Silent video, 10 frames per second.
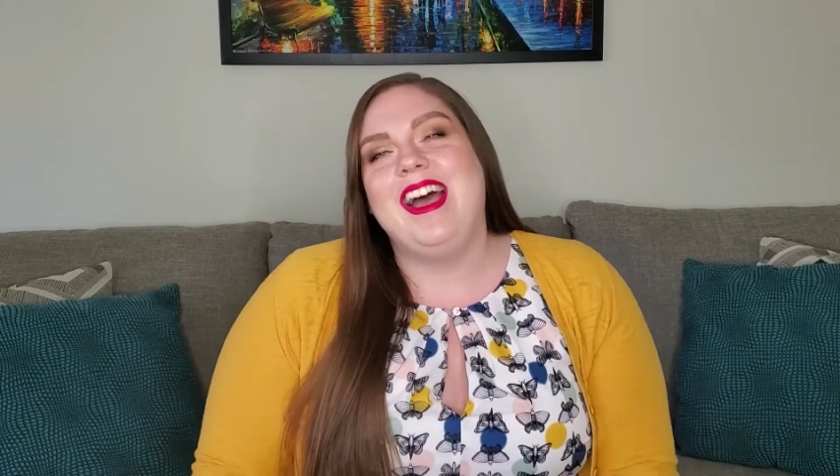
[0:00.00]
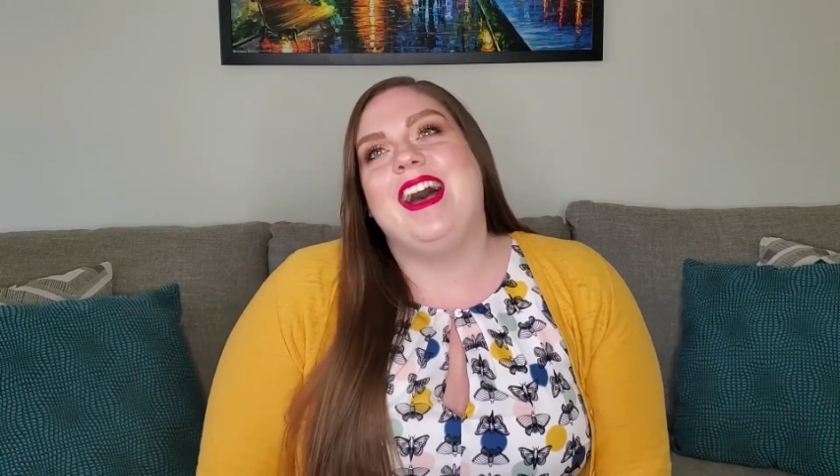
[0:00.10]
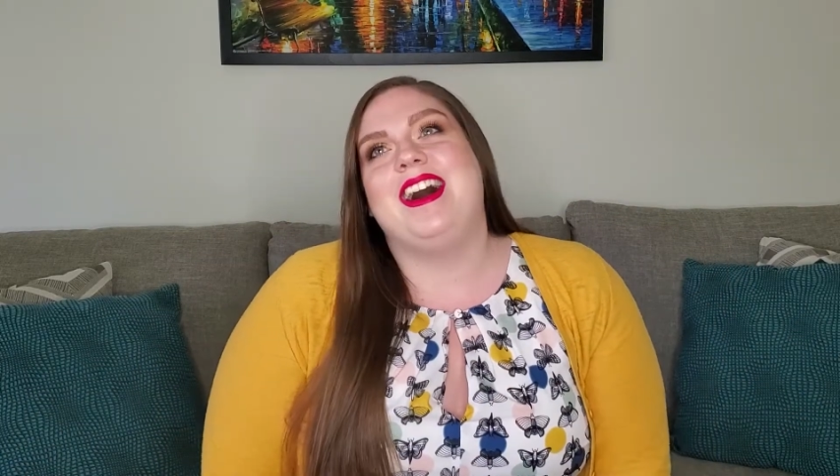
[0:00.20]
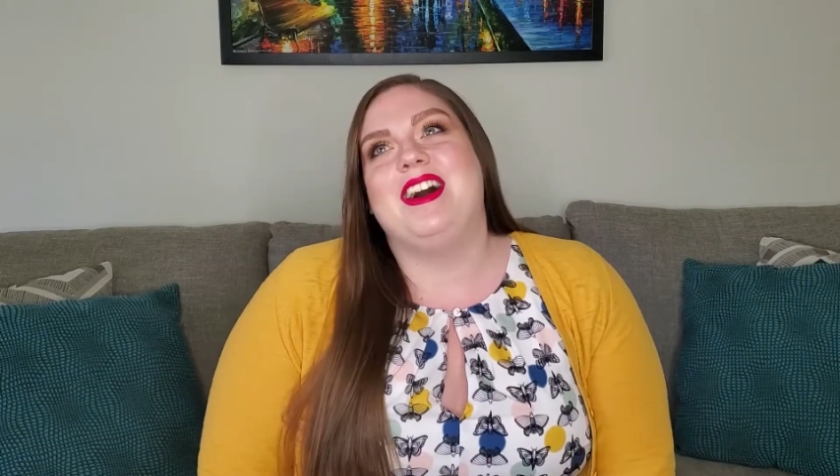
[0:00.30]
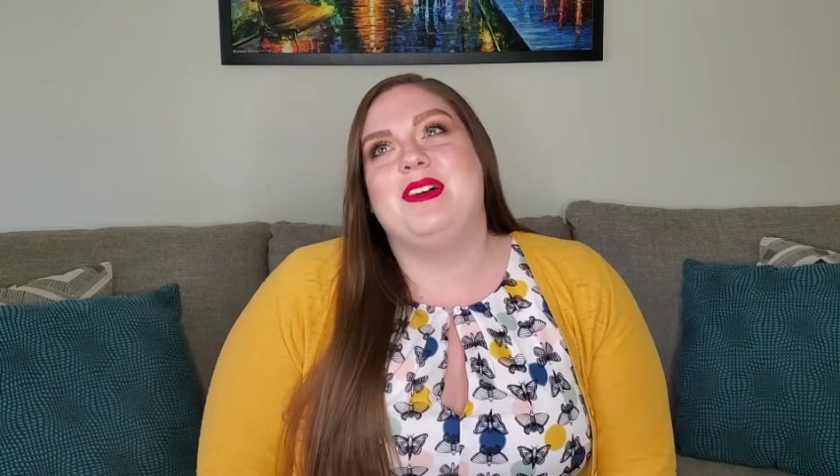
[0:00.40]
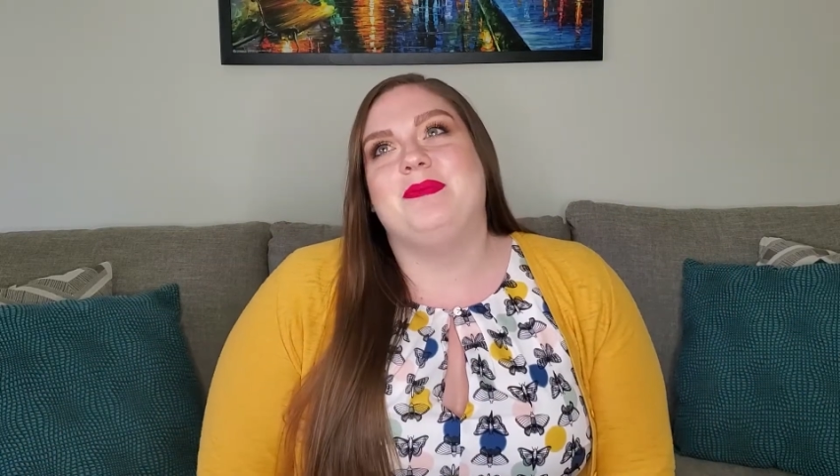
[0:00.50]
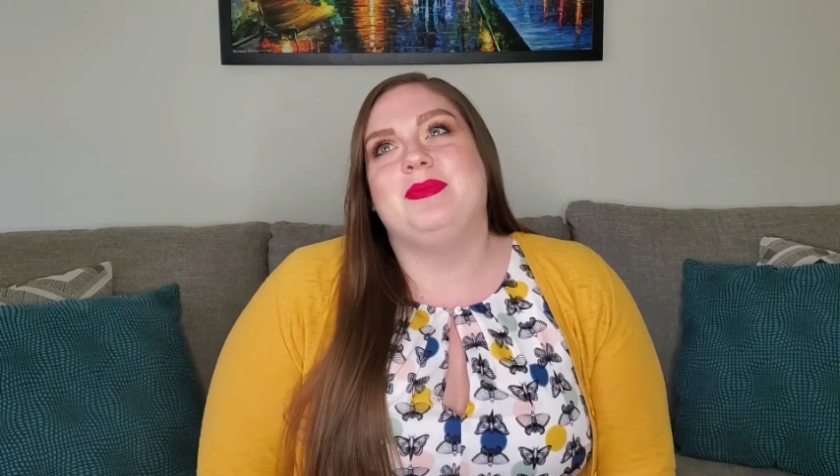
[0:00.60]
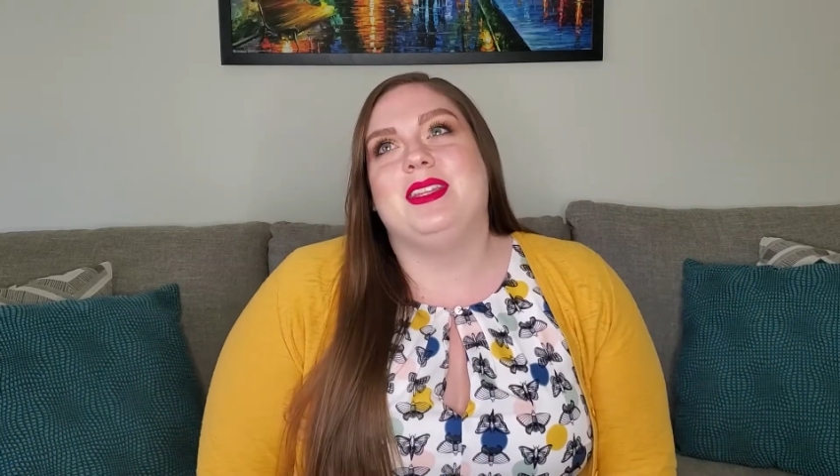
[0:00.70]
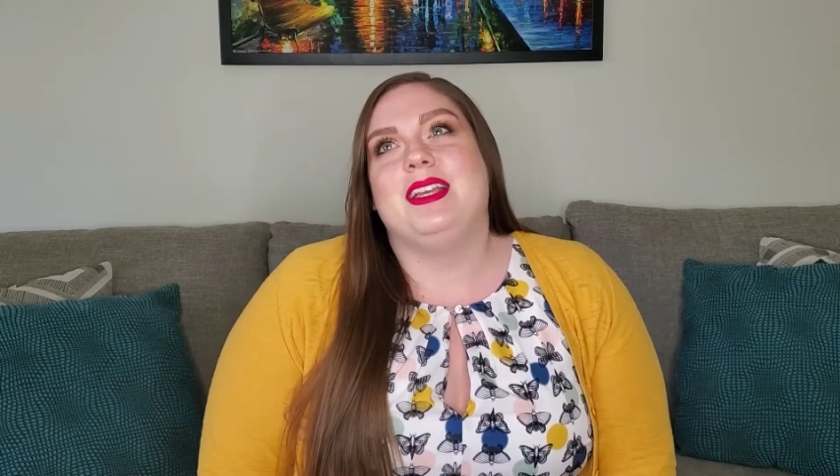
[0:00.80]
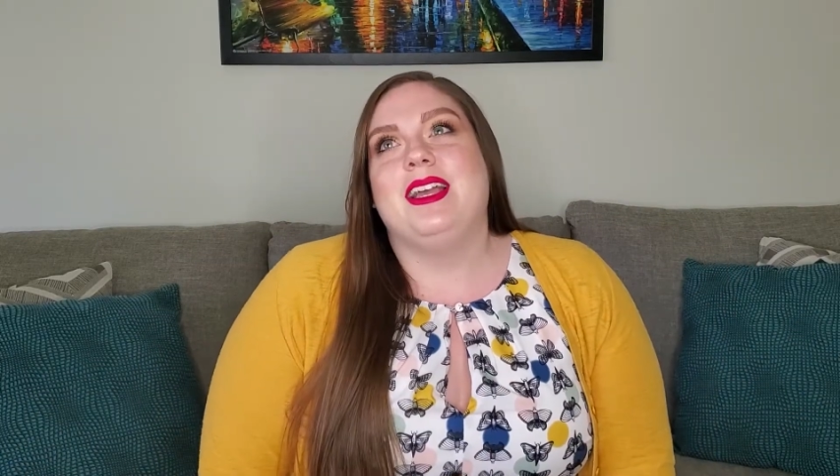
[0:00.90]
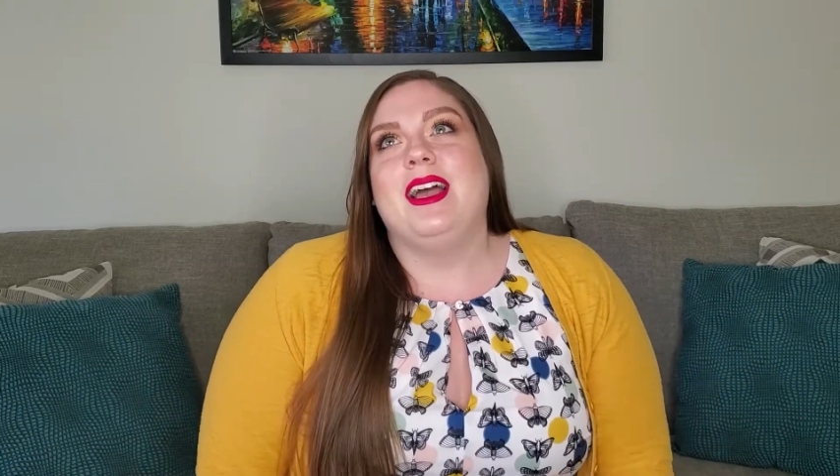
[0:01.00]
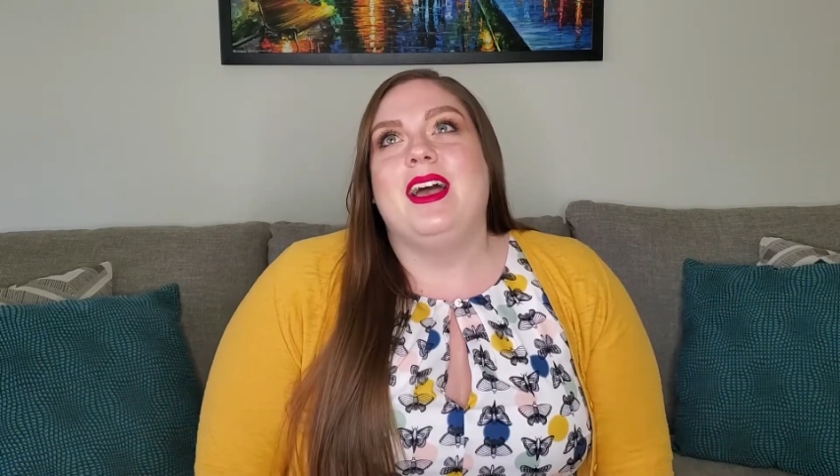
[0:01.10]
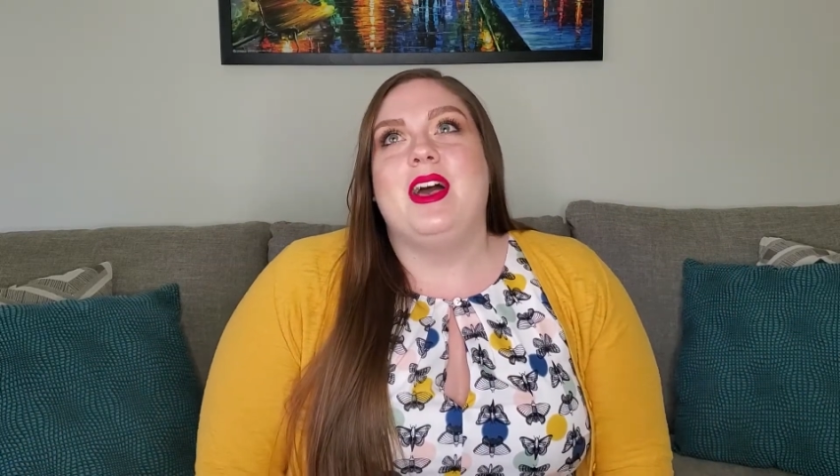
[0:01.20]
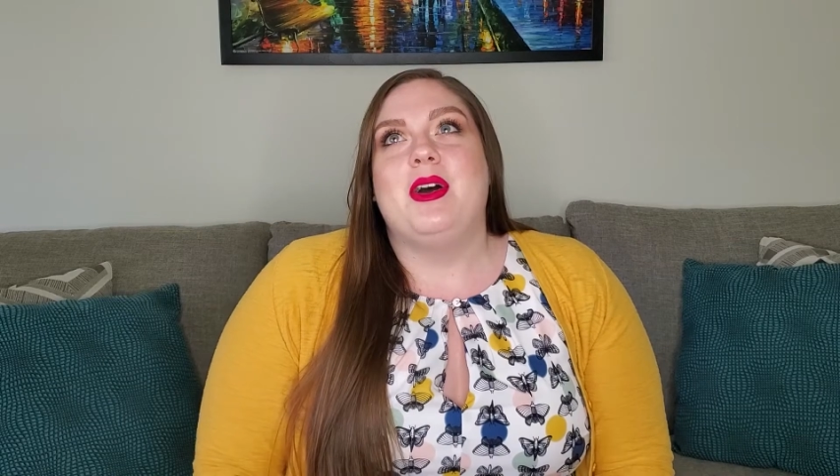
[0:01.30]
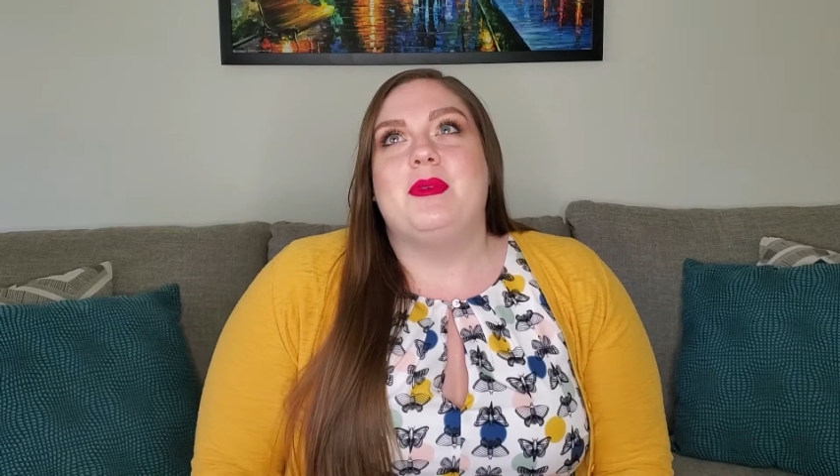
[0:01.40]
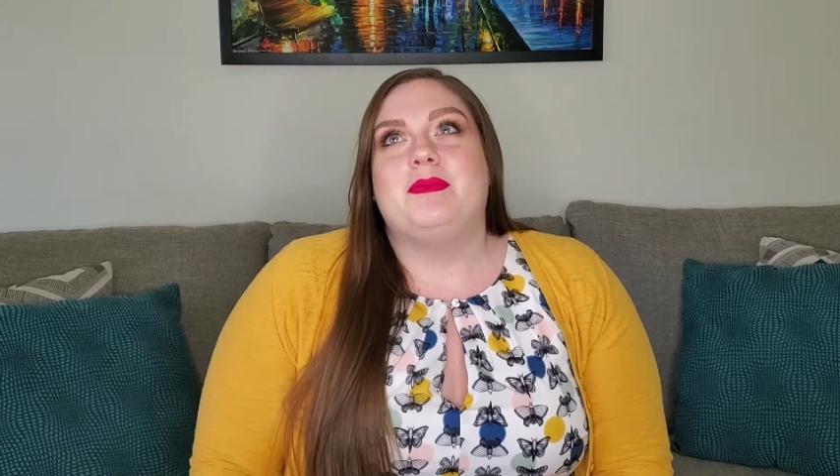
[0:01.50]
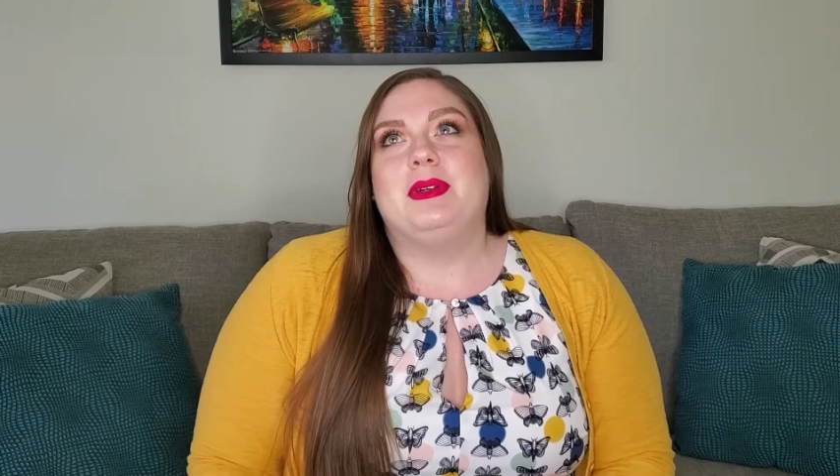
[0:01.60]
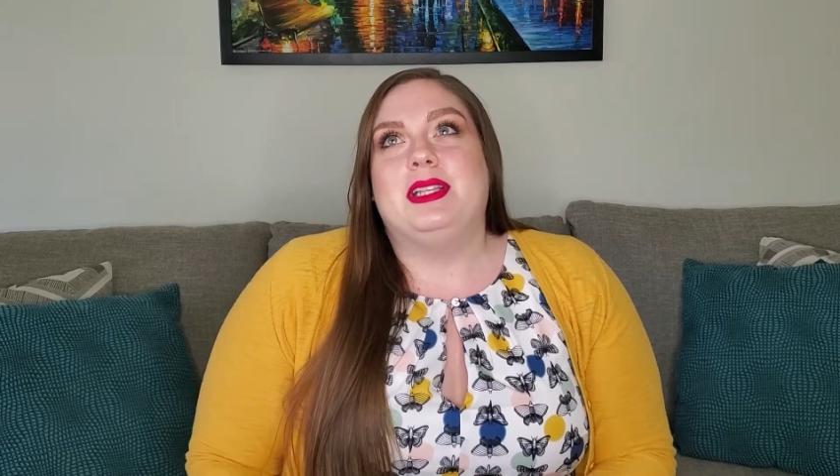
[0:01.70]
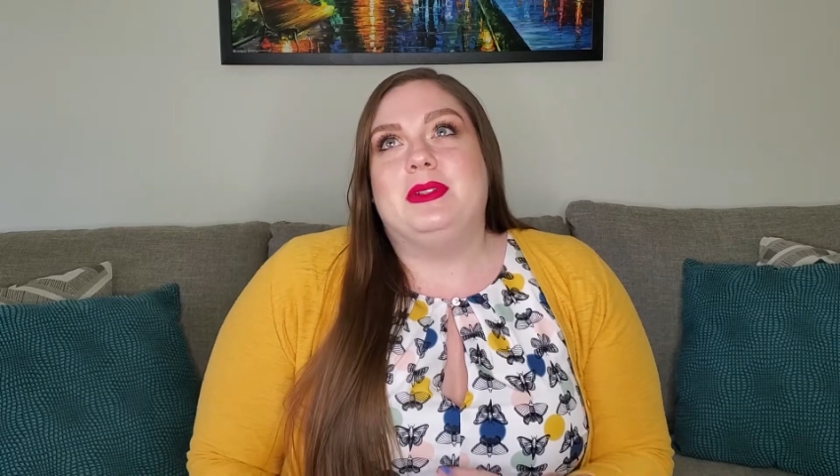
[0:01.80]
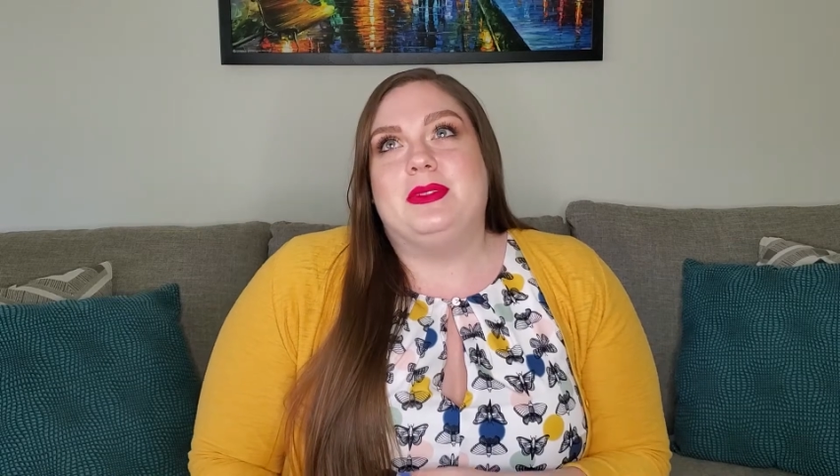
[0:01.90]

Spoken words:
But the